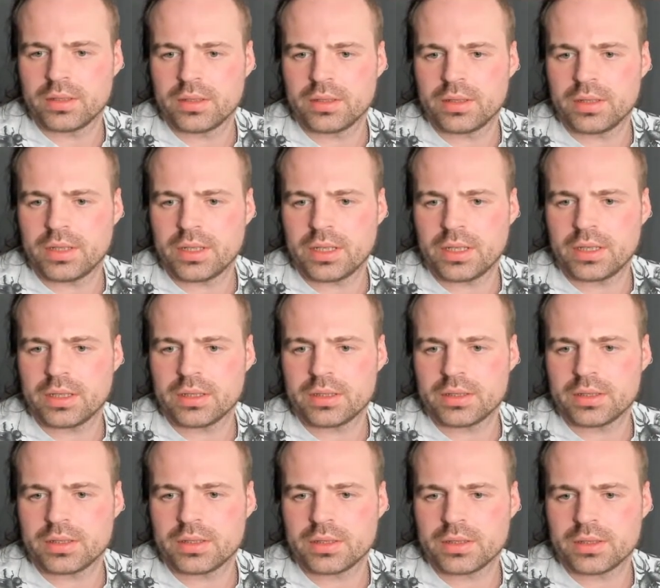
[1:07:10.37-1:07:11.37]

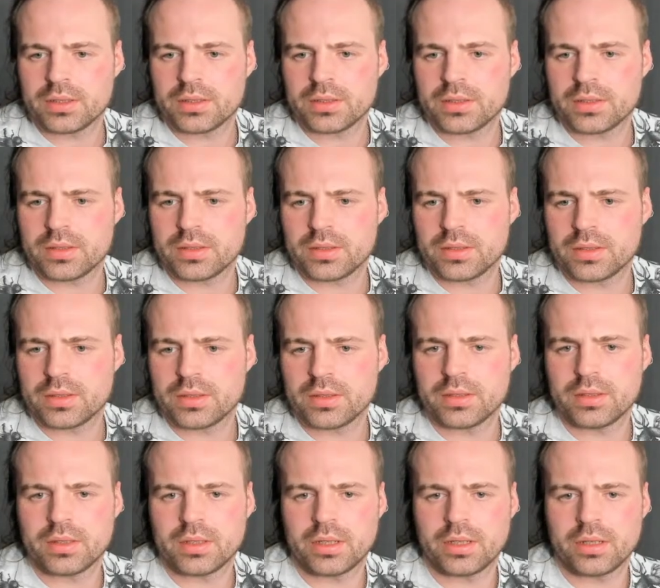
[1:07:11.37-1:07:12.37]
That's,
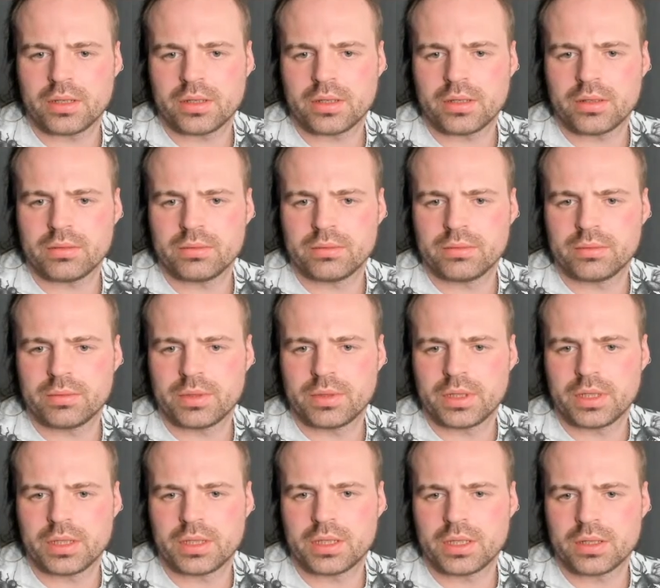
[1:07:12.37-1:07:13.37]
there you go.
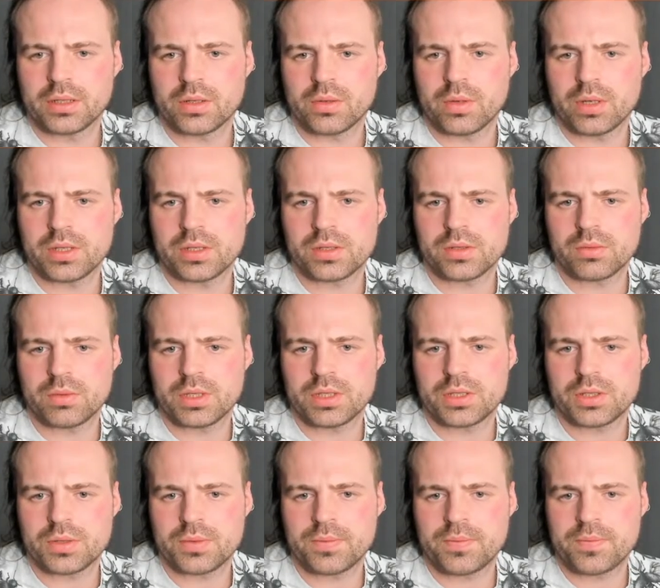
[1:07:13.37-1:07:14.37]
It didn't quite
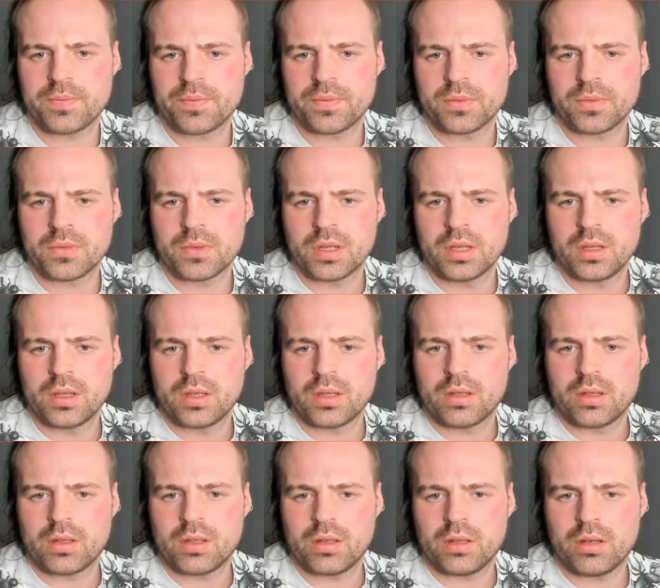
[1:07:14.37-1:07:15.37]
switch.
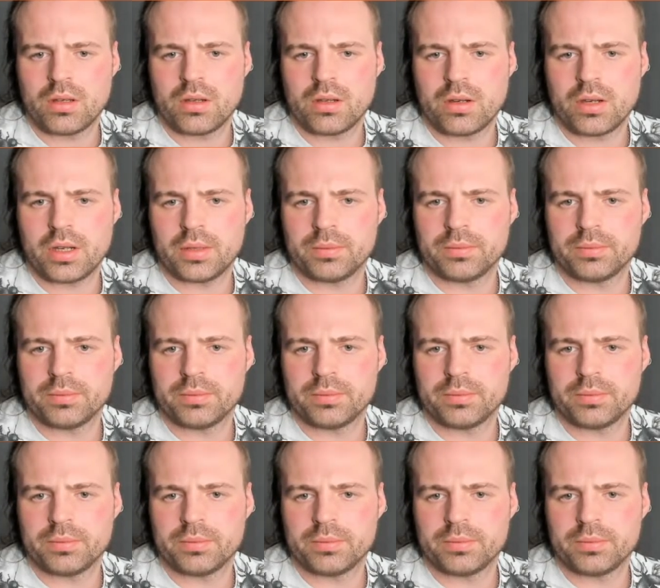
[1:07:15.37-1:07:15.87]
All right.